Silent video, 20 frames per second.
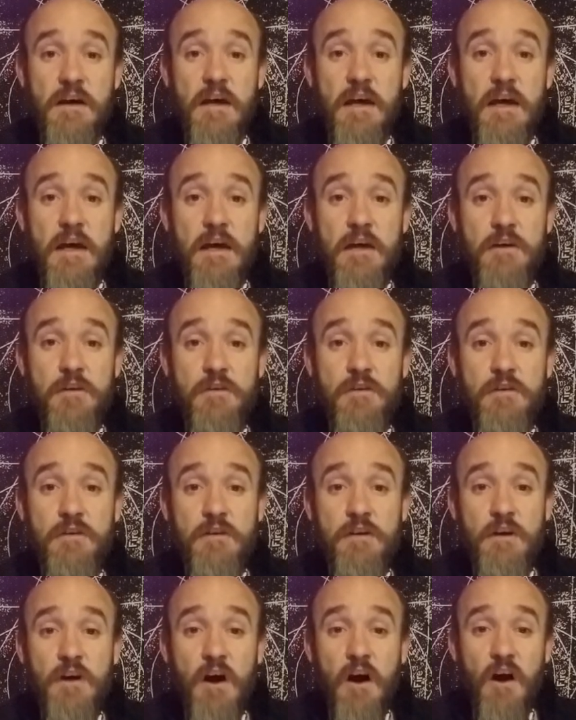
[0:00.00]
And
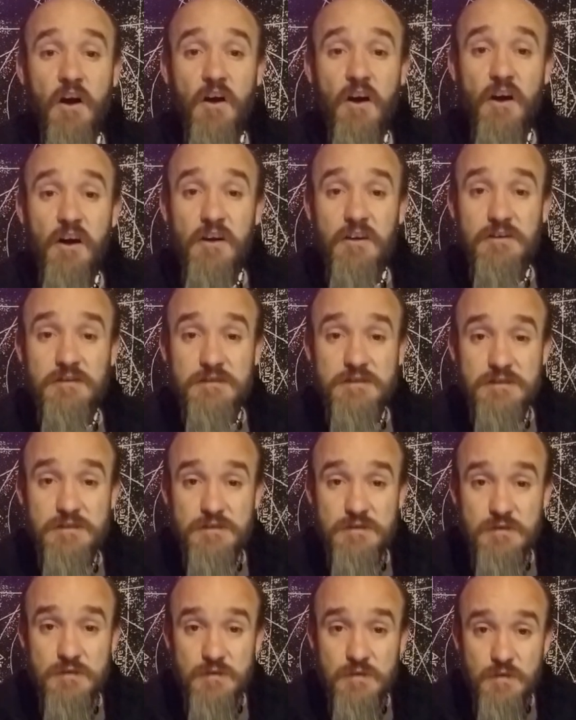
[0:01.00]
our heart,
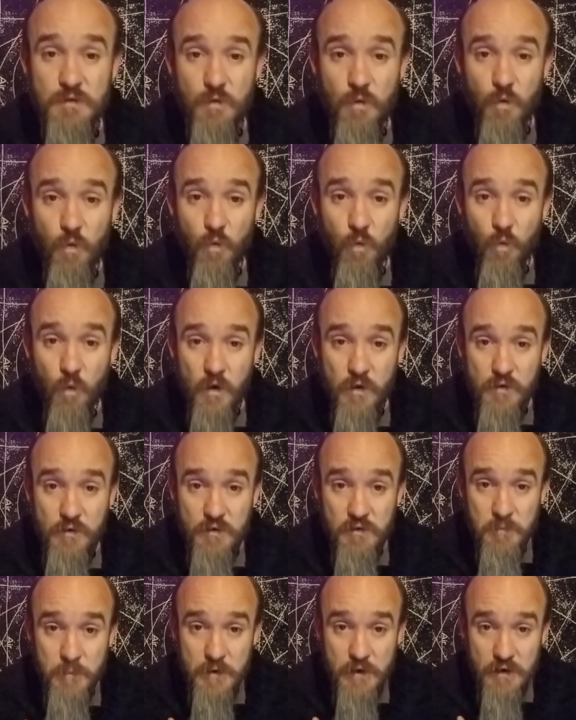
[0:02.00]
whether
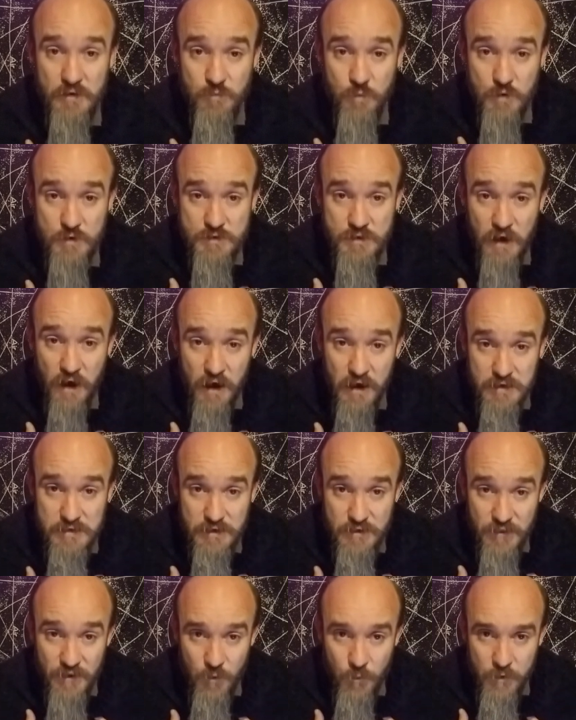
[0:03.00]
it's because we're taught
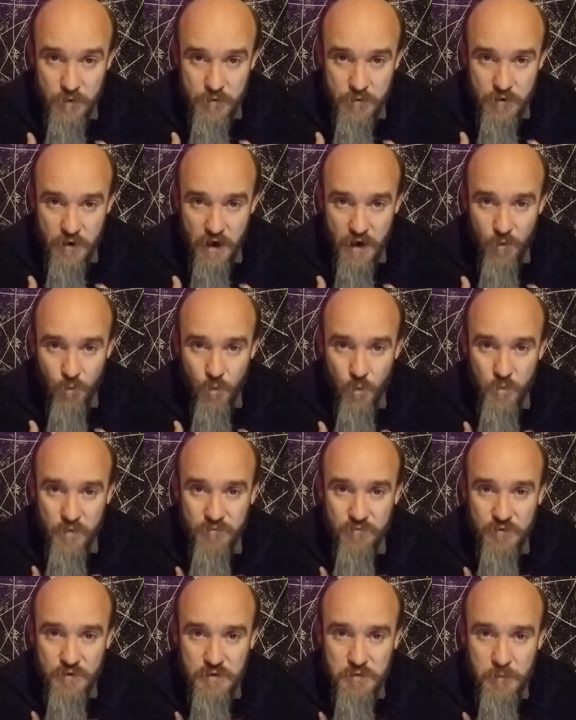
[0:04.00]
that way or not, when we
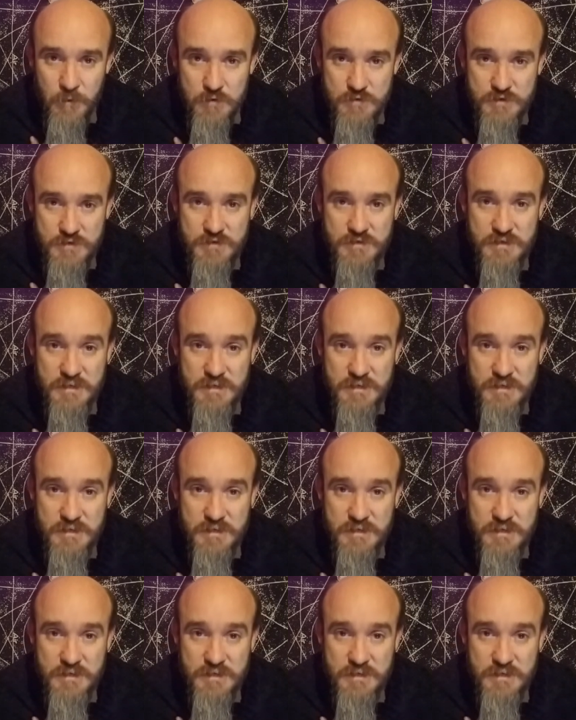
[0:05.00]
feel emotions,